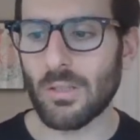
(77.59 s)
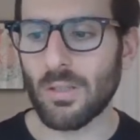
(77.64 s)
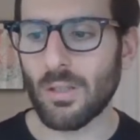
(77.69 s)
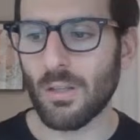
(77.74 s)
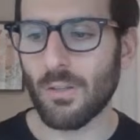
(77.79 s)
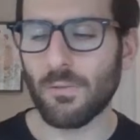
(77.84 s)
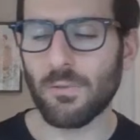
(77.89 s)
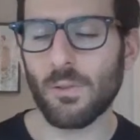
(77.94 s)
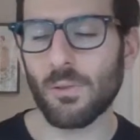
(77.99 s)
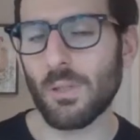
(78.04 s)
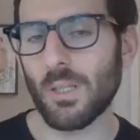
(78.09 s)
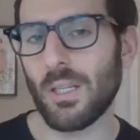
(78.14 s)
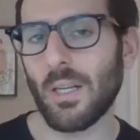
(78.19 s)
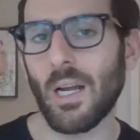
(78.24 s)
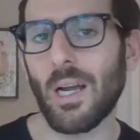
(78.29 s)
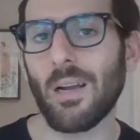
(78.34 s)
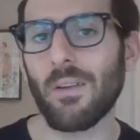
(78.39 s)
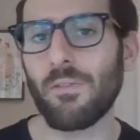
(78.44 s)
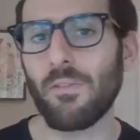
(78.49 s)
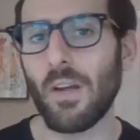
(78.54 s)
so the fluid
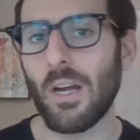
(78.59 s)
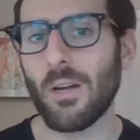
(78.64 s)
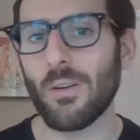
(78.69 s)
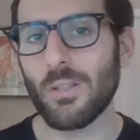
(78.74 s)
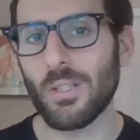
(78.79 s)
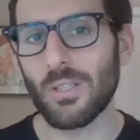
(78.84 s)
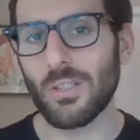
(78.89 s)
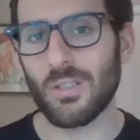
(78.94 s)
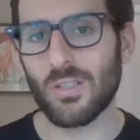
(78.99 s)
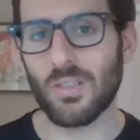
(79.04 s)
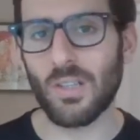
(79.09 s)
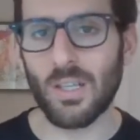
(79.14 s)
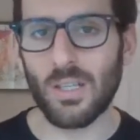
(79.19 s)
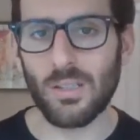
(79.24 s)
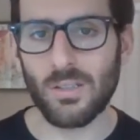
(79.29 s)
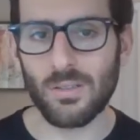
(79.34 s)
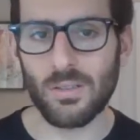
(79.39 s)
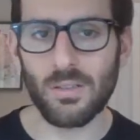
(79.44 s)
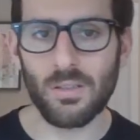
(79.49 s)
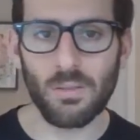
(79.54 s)
not found in
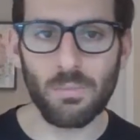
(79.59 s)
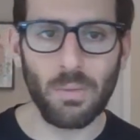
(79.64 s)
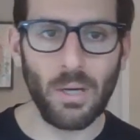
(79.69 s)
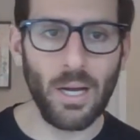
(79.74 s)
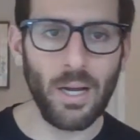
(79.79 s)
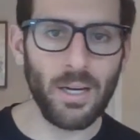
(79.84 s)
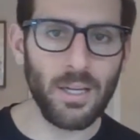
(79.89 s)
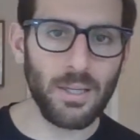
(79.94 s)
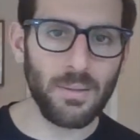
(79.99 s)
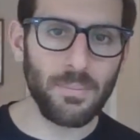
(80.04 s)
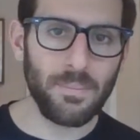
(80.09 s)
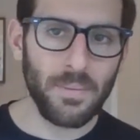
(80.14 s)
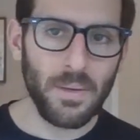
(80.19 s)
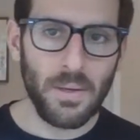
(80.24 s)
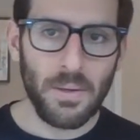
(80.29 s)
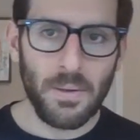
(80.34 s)
cells in the body,